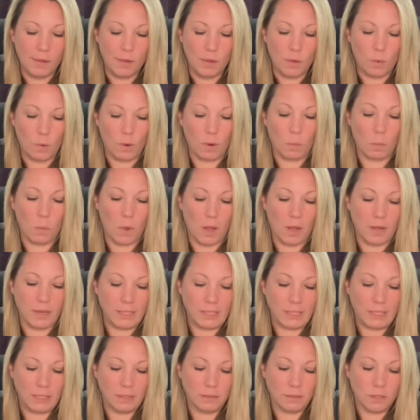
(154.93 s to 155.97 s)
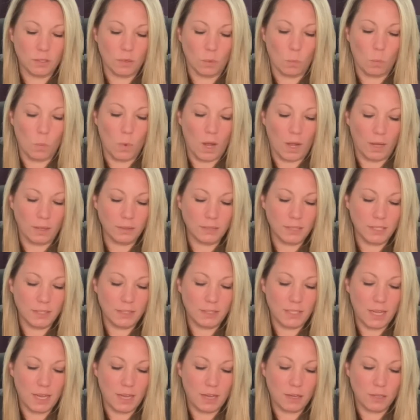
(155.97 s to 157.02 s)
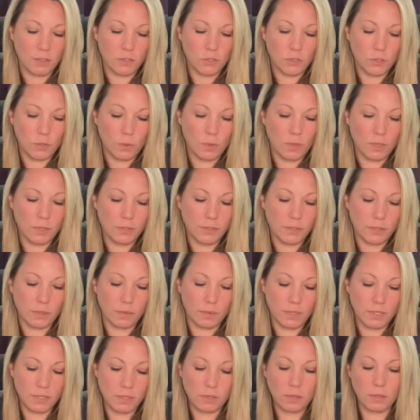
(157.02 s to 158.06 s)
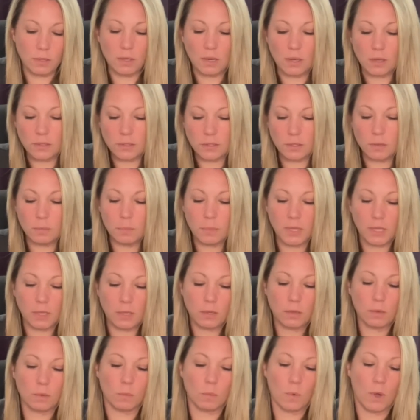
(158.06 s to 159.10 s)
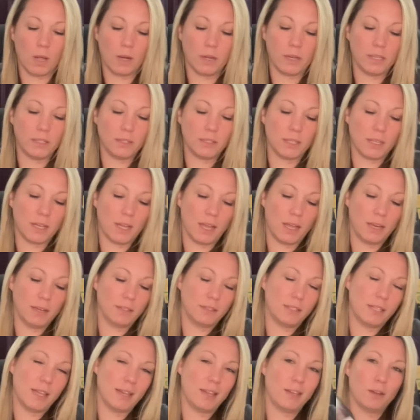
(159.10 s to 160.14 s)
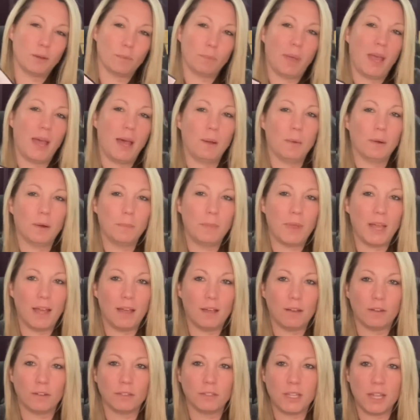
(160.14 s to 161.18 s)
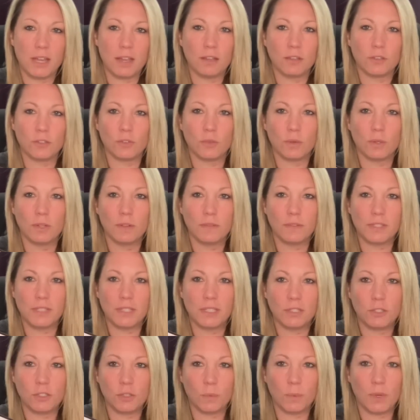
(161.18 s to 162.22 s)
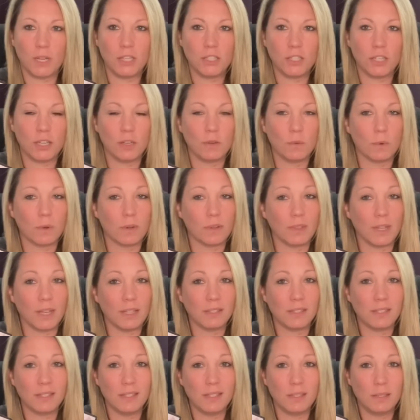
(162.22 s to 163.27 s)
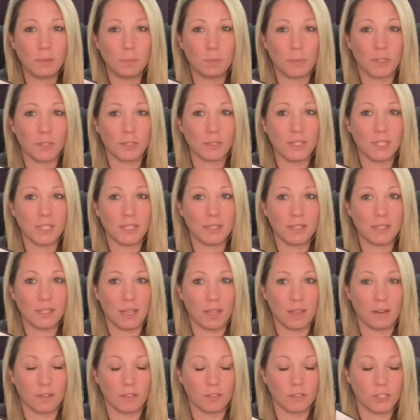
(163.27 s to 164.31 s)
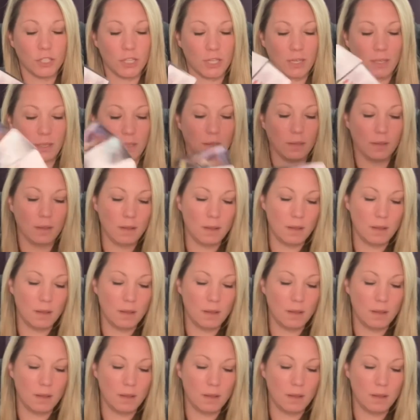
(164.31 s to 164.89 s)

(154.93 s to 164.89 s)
or a need to want to take control. So this could also be you wanting to kind of take your power back or take control of a situation, or that's this person's energy